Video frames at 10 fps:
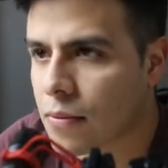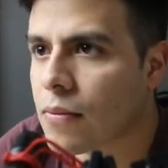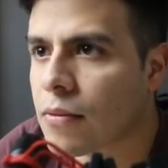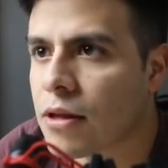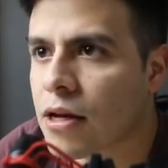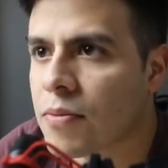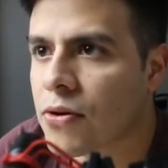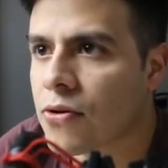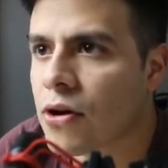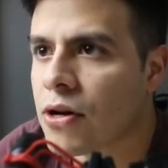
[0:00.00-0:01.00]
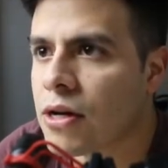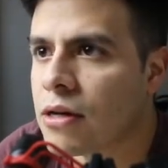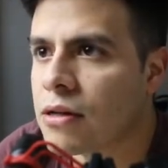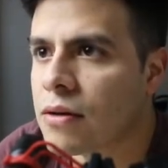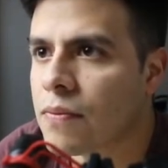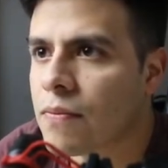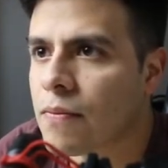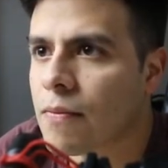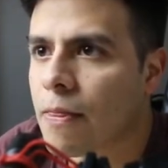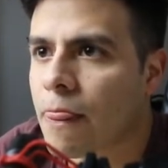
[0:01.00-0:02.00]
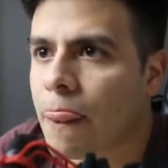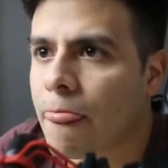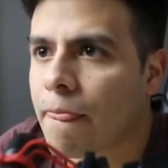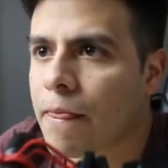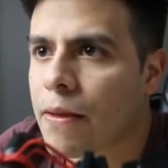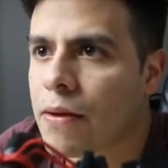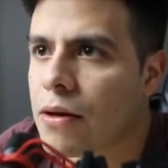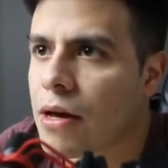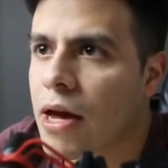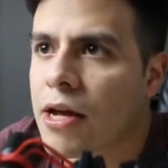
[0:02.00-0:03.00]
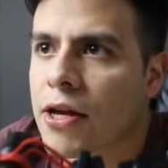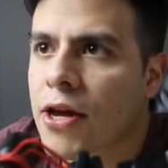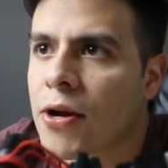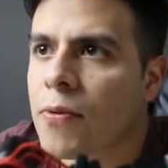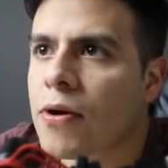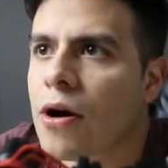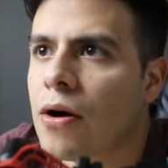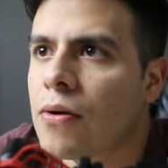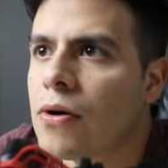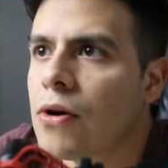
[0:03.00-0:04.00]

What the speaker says: Let me run it. And here we go.